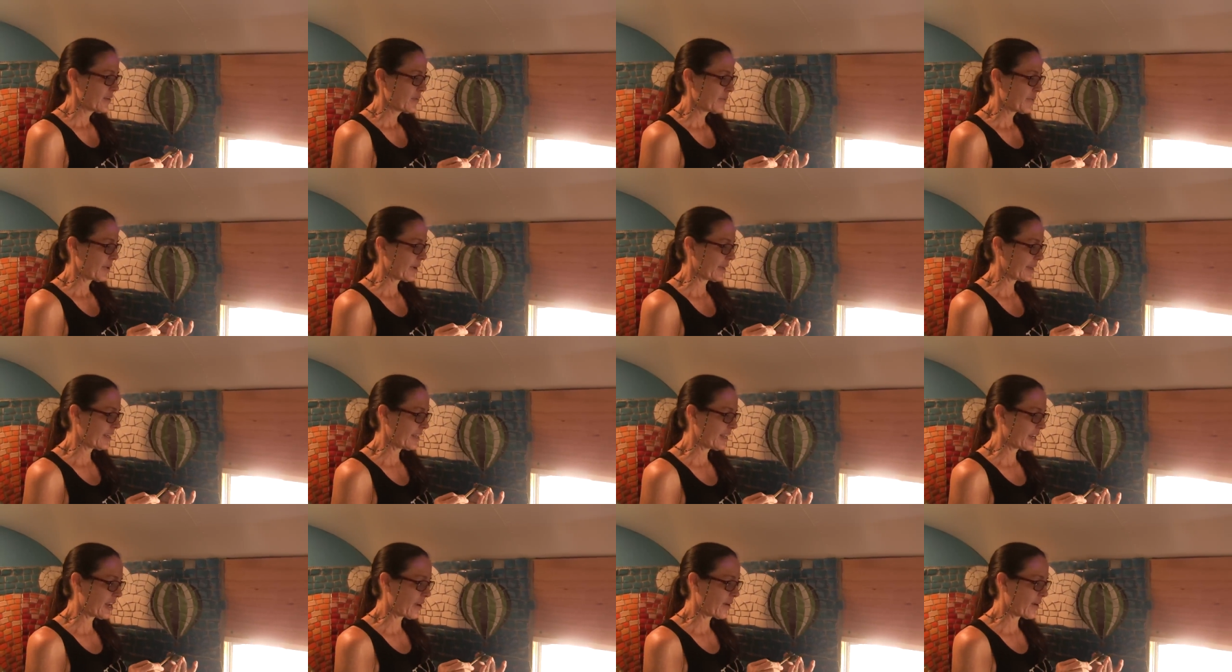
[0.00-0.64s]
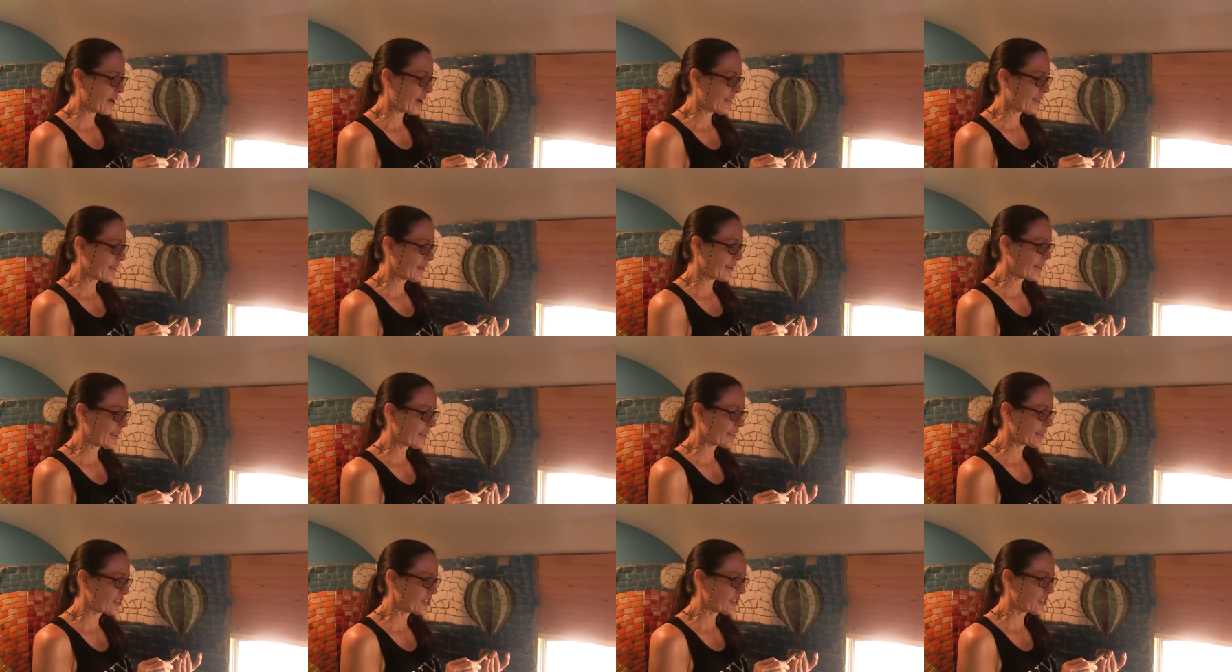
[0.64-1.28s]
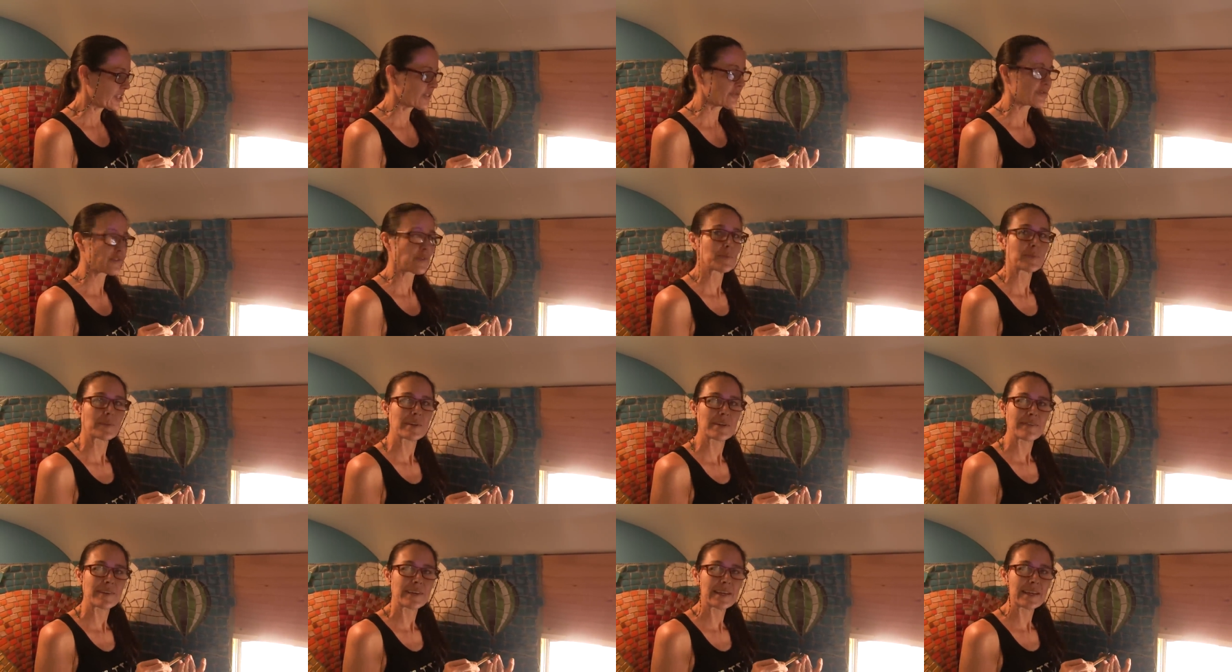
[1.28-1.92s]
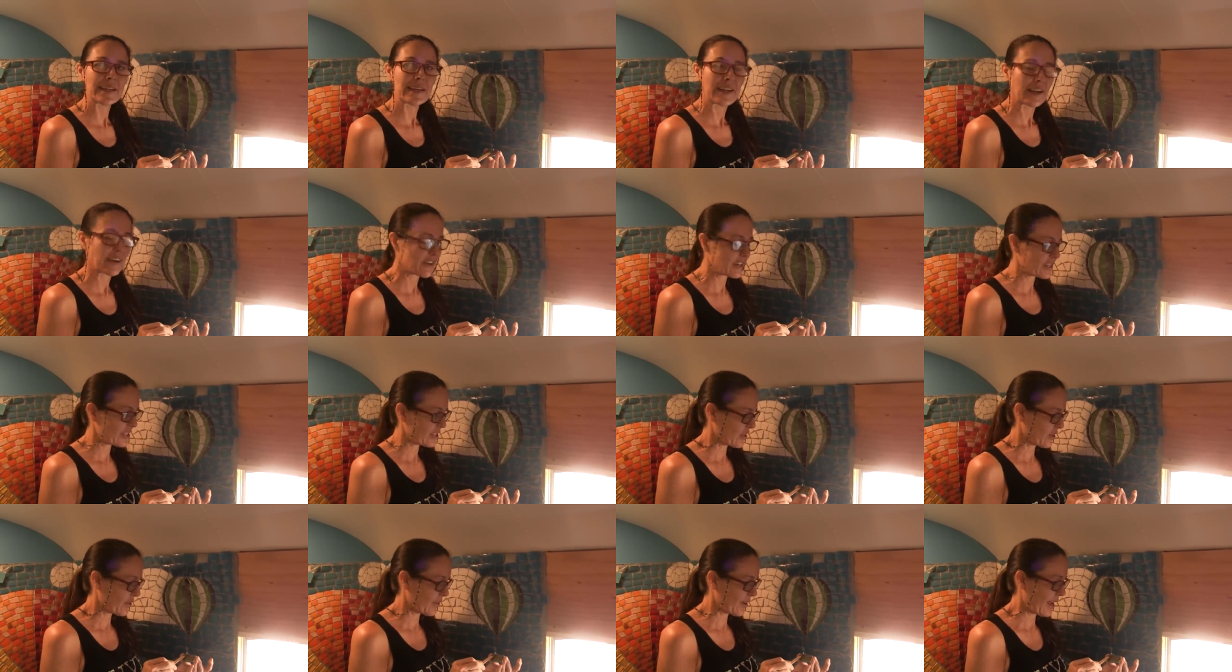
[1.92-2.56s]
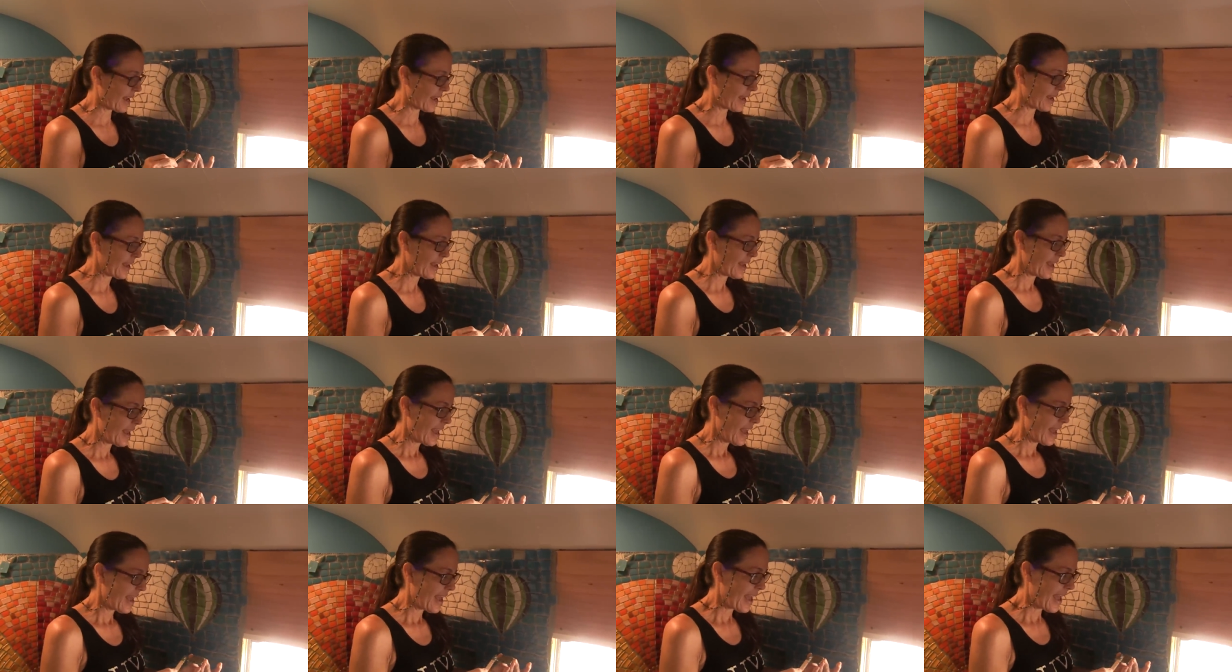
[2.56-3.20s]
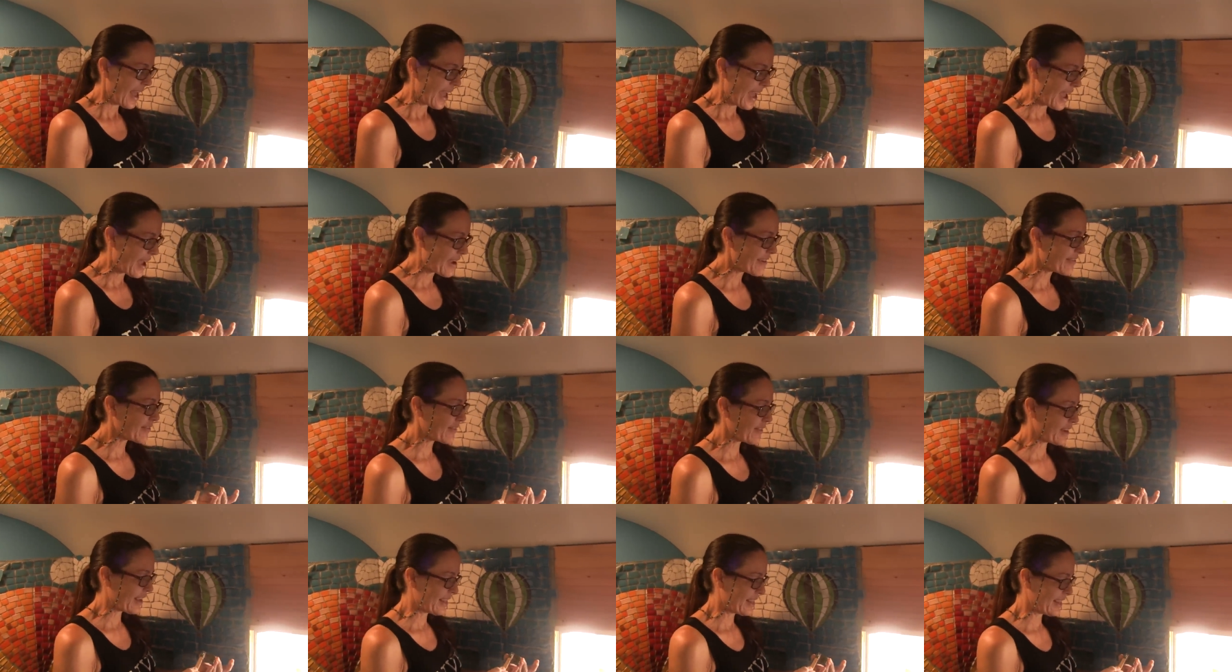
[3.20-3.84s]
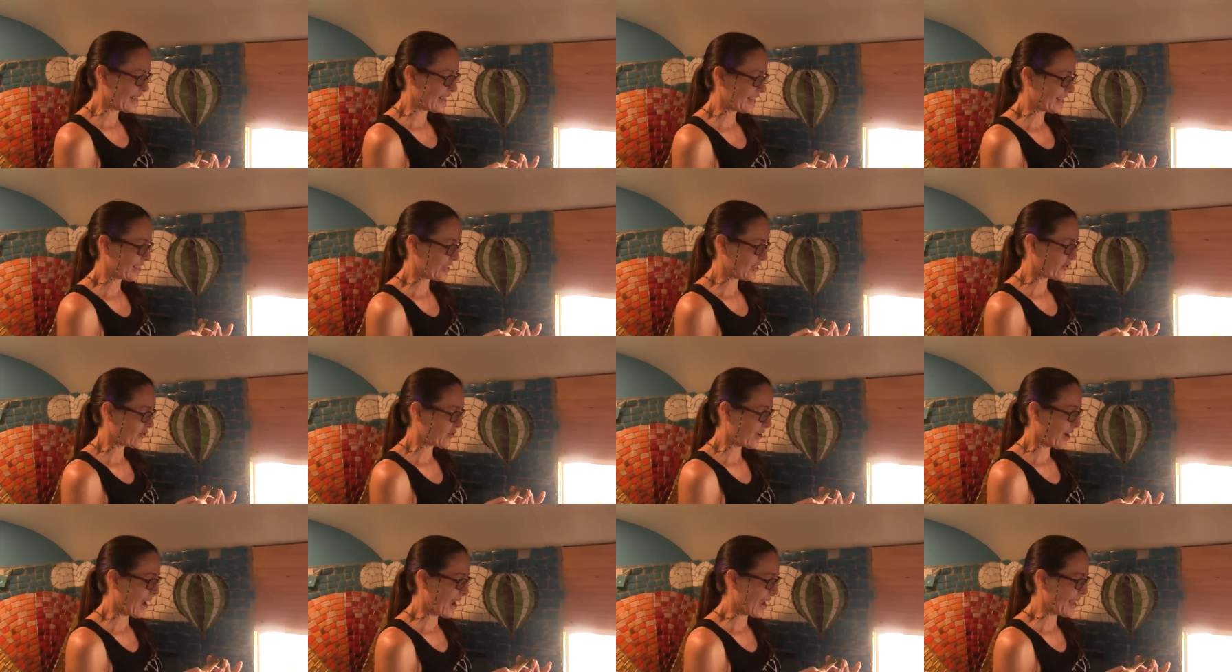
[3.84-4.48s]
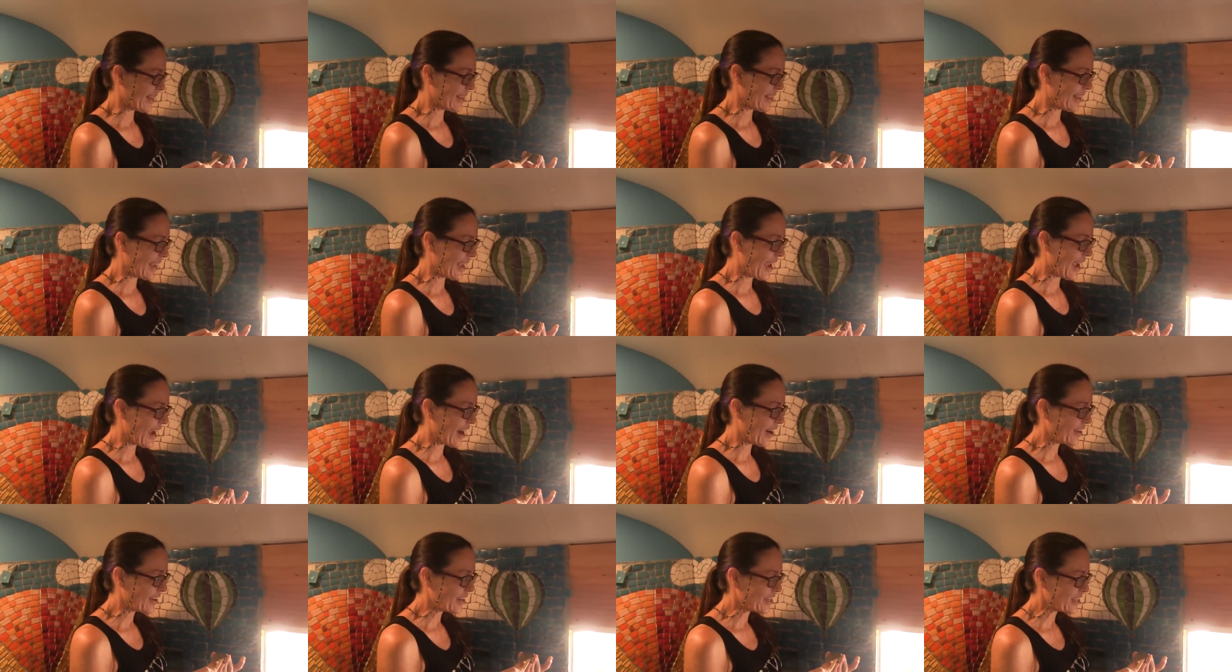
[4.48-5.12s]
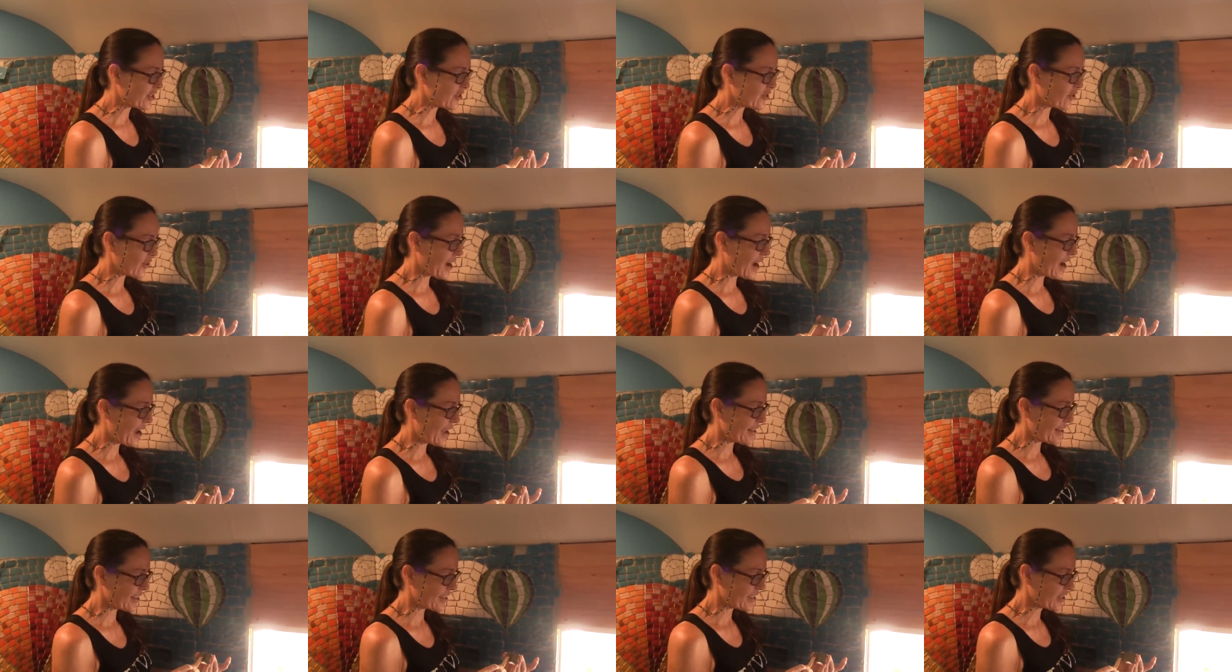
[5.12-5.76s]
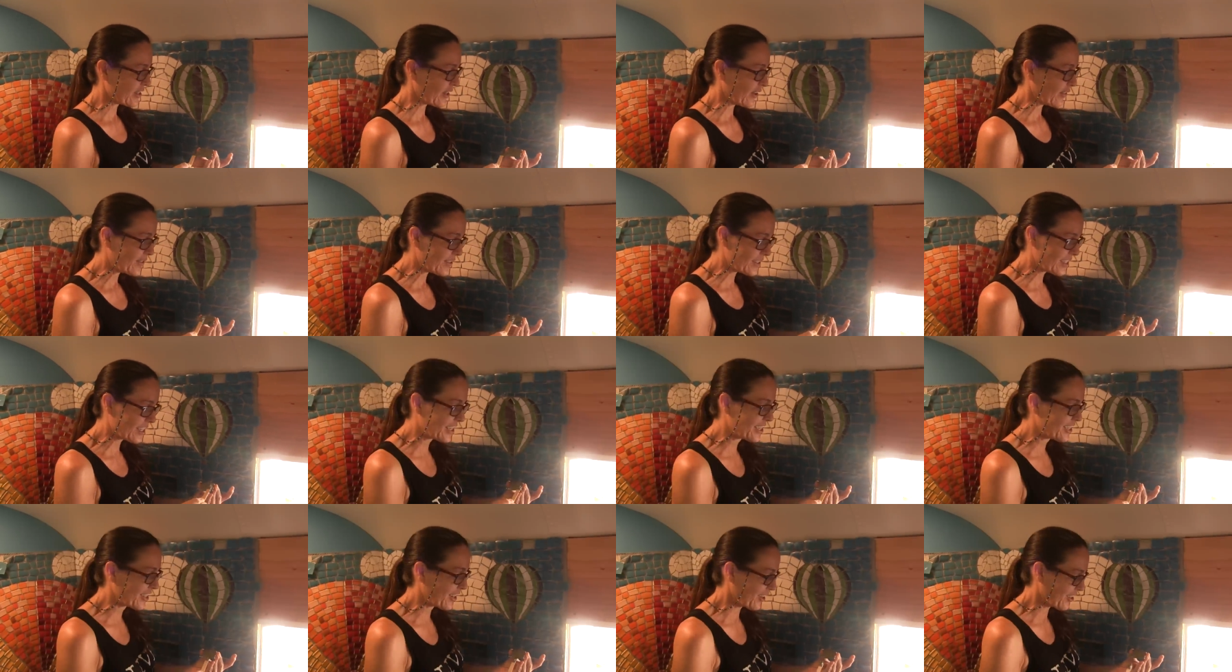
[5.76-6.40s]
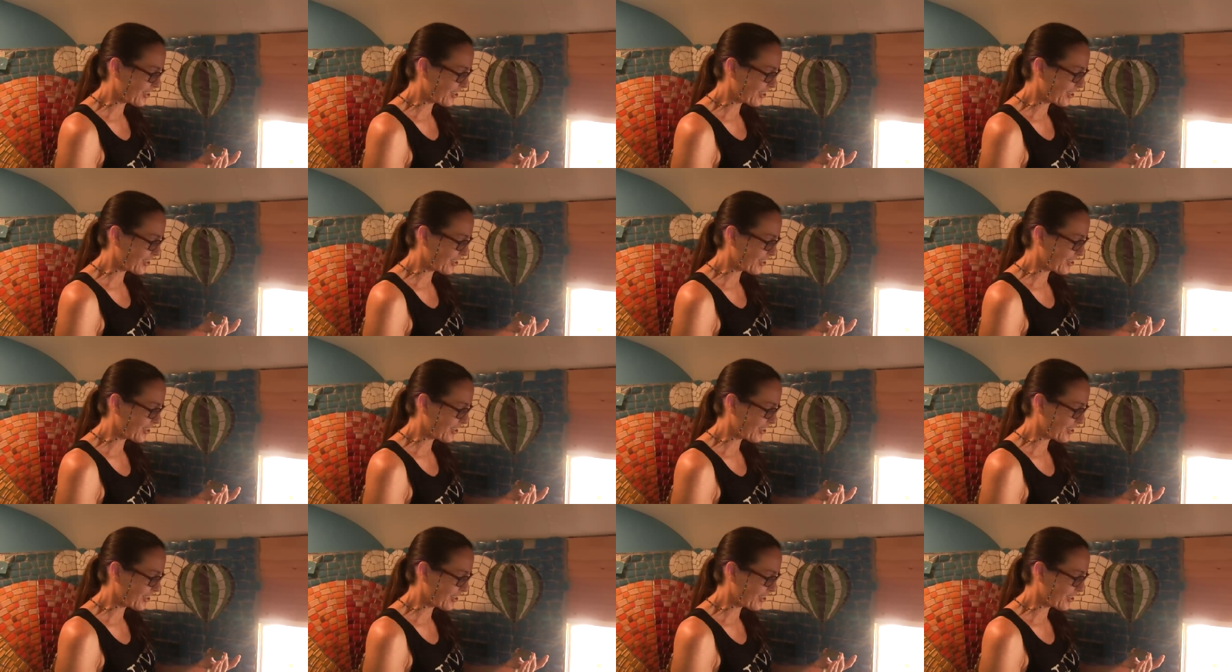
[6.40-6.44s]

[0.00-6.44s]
But you know, I think that's just from living in Arizona. Everything is dry. The air is dry, the surfaces